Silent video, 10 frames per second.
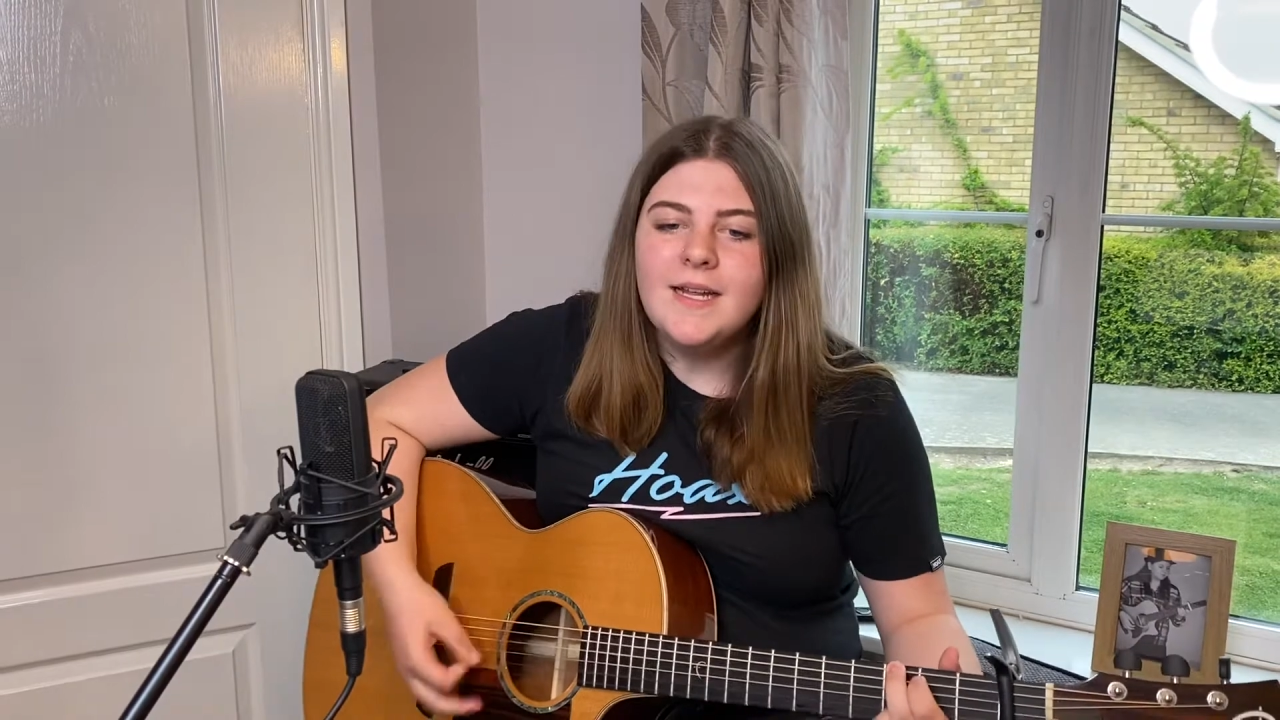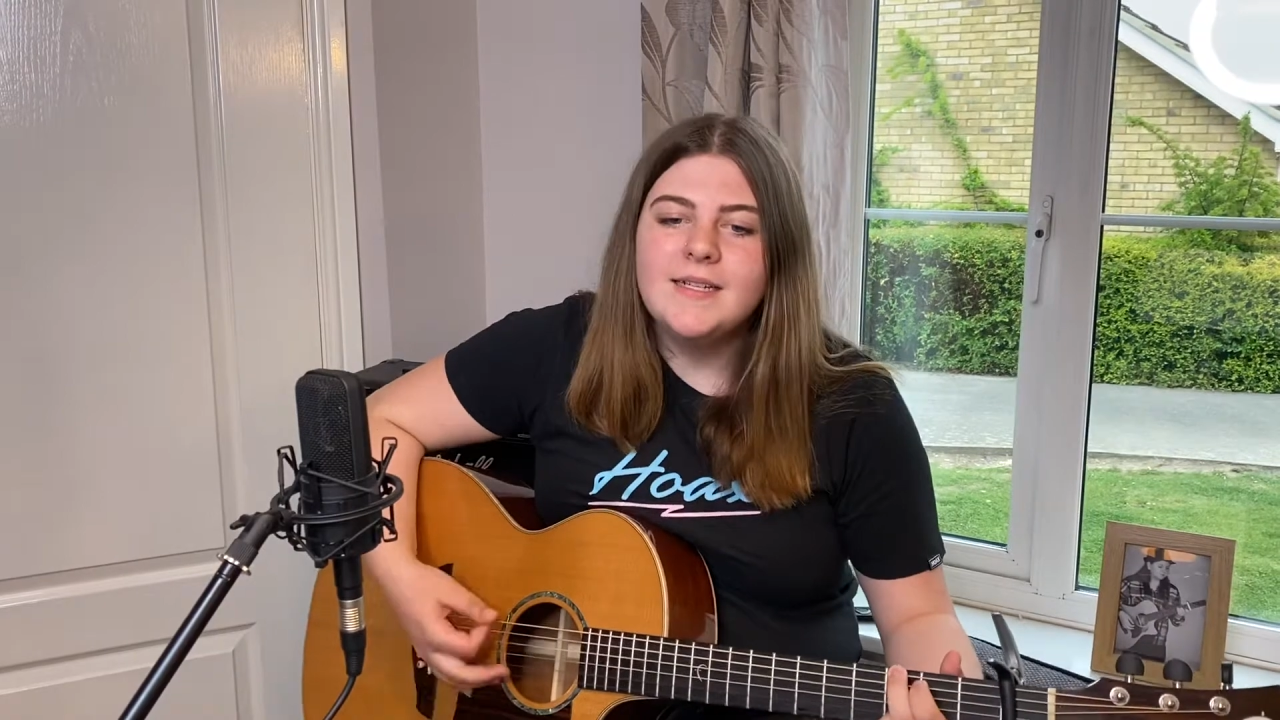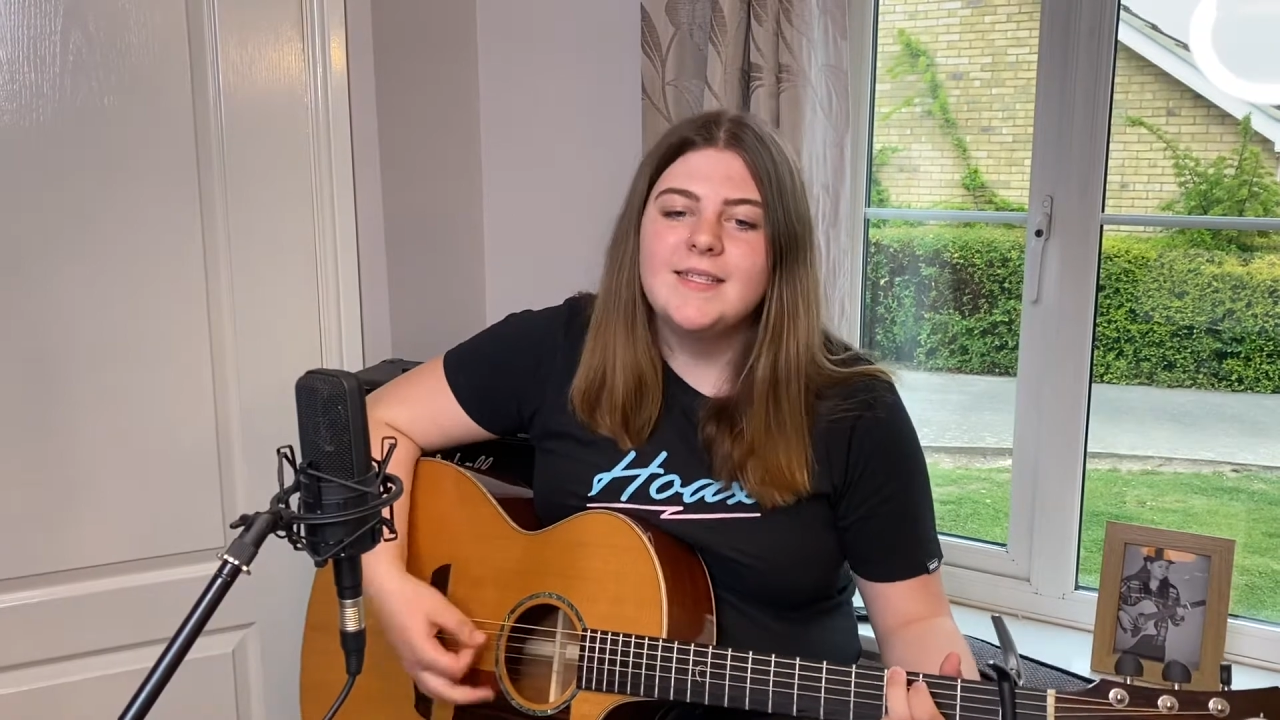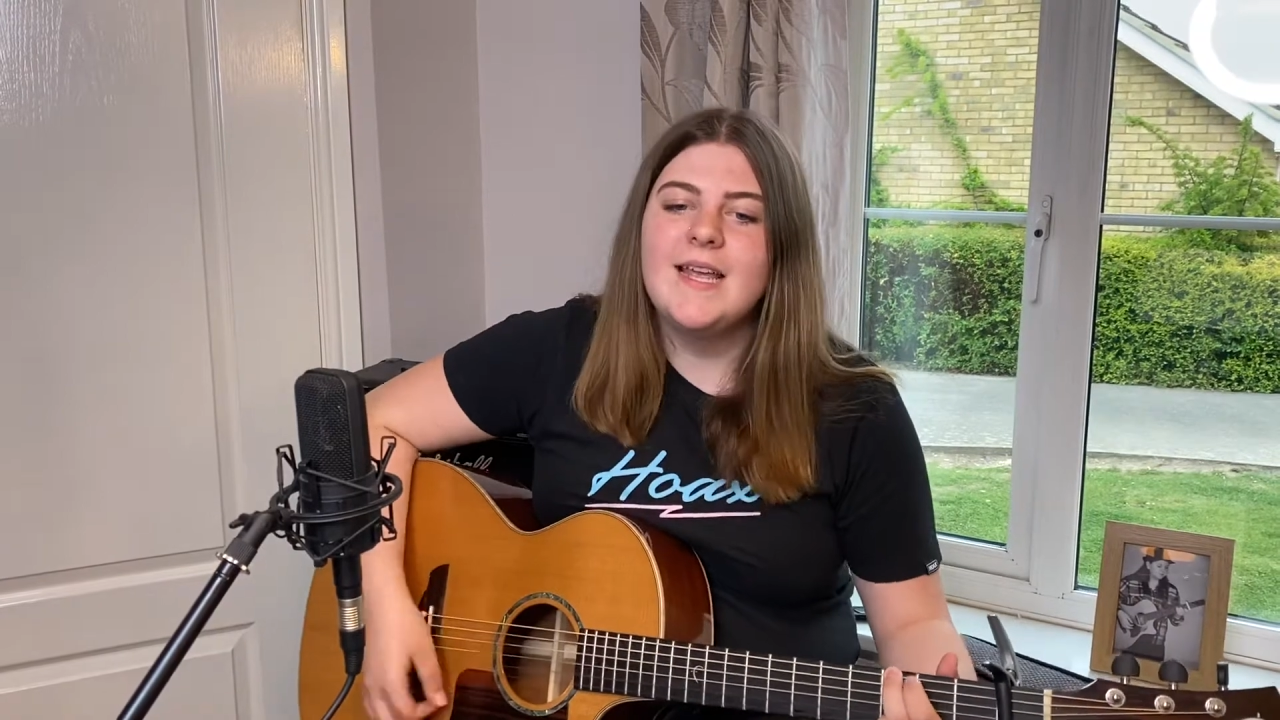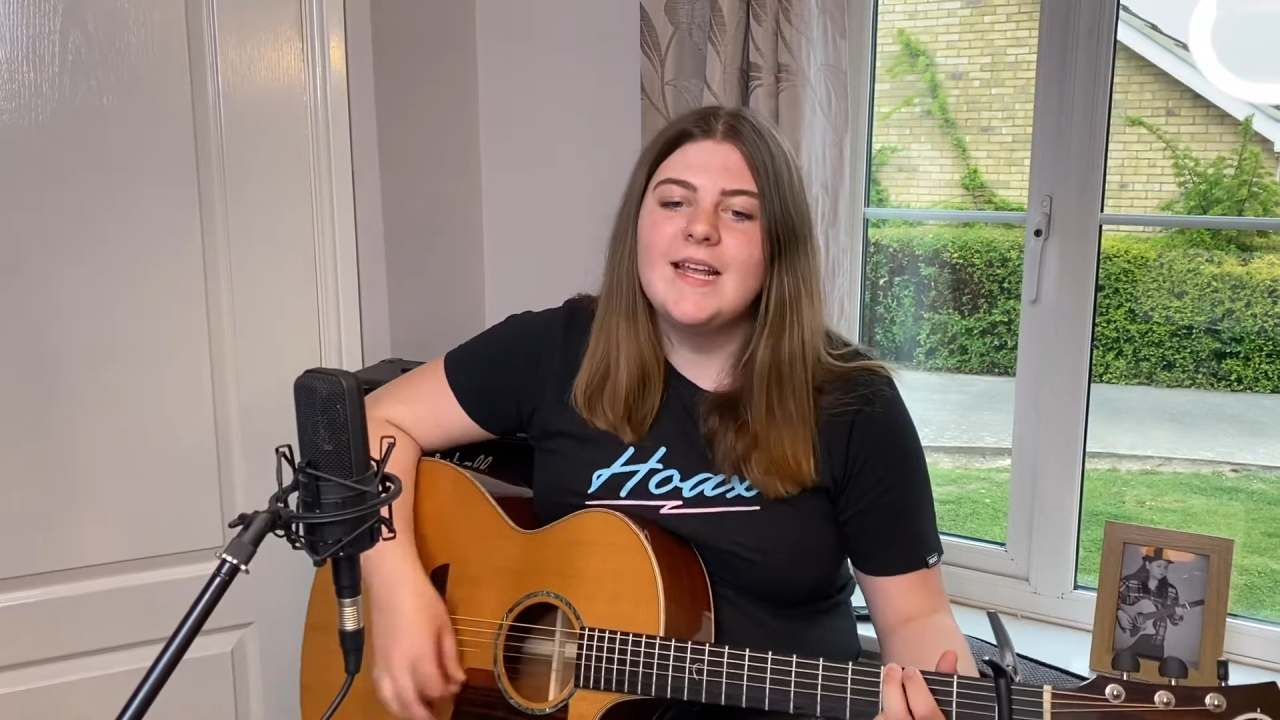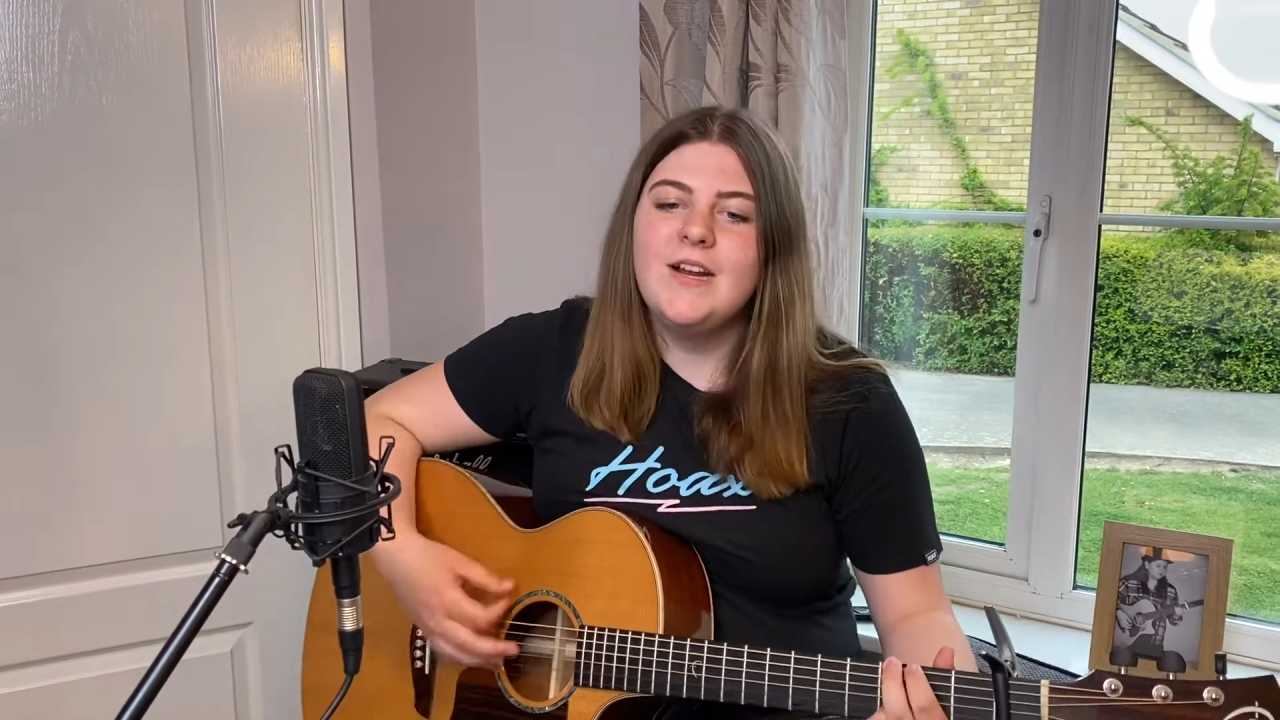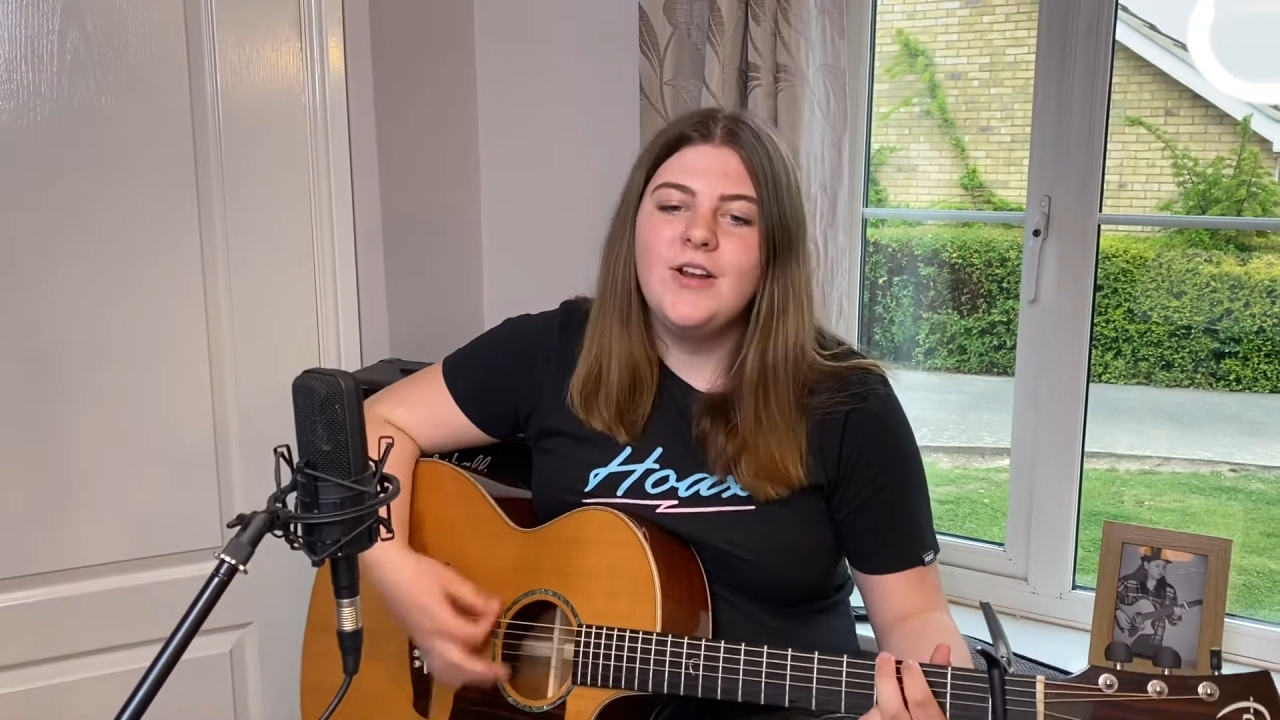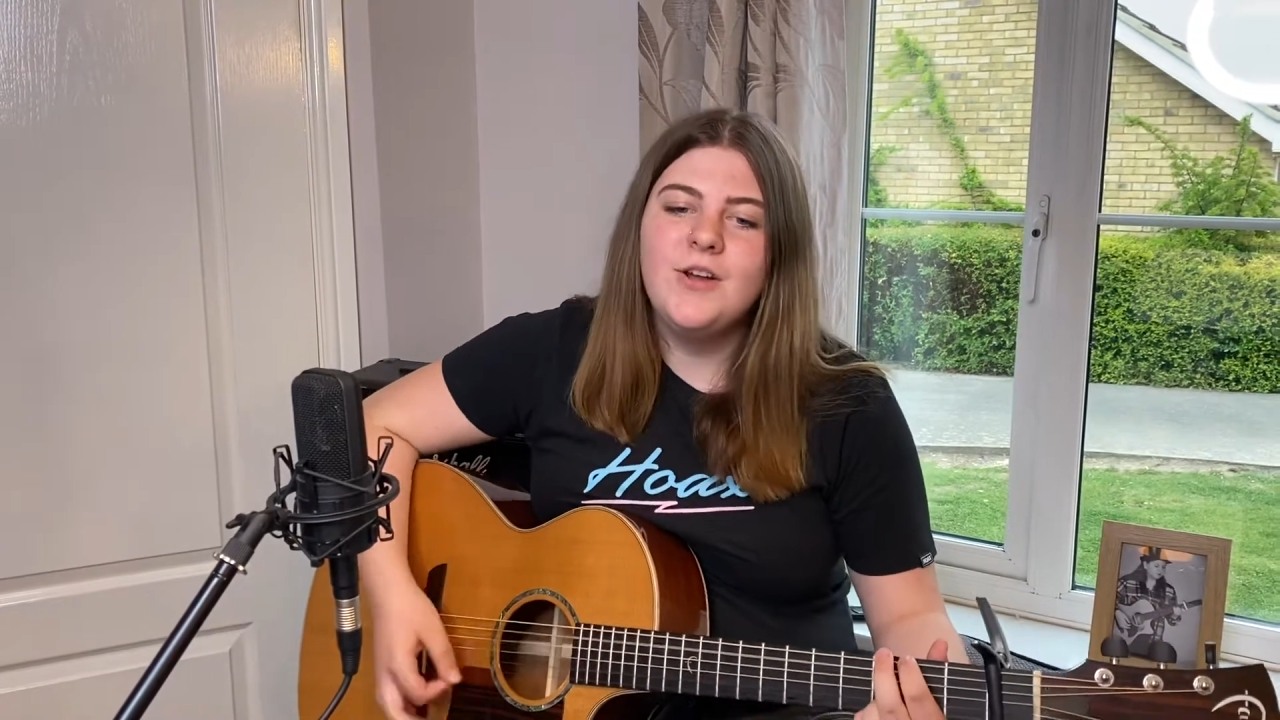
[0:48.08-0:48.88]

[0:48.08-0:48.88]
Take a